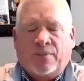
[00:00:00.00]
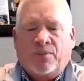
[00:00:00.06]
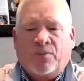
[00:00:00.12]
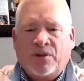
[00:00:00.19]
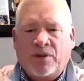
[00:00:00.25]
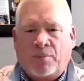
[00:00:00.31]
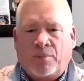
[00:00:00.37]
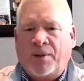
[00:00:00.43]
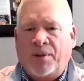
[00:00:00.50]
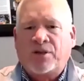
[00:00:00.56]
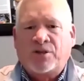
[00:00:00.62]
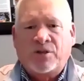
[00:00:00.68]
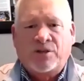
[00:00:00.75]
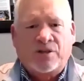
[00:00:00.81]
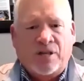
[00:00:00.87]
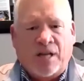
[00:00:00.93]
The
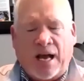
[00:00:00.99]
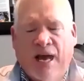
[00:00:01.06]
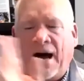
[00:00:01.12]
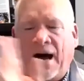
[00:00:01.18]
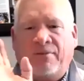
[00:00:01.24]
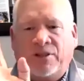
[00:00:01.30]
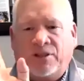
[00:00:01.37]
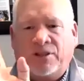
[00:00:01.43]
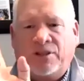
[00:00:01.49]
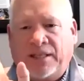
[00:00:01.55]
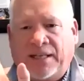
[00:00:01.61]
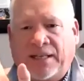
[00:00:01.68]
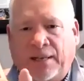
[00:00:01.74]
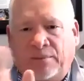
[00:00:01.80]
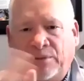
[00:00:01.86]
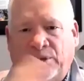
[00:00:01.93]
pictures, obviously,
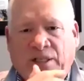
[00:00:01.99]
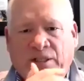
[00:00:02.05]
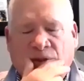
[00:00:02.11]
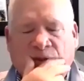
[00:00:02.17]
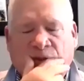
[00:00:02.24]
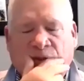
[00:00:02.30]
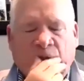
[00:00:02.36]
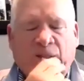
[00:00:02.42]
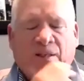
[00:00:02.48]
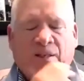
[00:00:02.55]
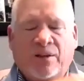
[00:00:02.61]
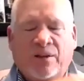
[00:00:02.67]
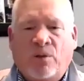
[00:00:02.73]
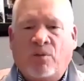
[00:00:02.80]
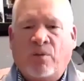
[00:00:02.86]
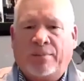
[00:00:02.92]
game changers.
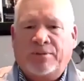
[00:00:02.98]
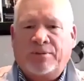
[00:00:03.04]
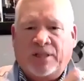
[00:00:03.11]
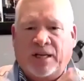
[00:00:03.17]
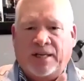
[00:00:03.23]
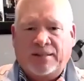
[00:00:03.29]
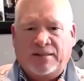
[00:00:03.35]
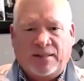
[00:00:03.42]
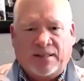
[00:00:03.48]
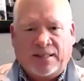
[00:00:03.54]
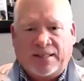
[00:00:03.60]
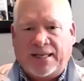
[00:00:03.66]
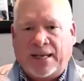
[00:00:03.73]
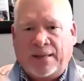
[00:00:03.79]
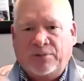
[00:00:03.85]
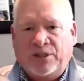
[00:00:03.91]
The websites,
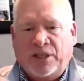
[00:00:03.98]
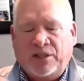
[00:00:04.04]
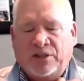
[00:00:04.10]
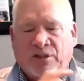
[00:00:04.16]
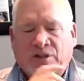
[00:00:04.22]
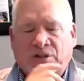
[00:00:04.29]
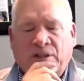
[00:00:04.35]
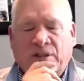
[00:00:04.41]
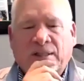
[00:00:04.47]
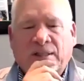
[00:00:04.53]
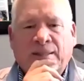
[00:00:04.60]
game changers.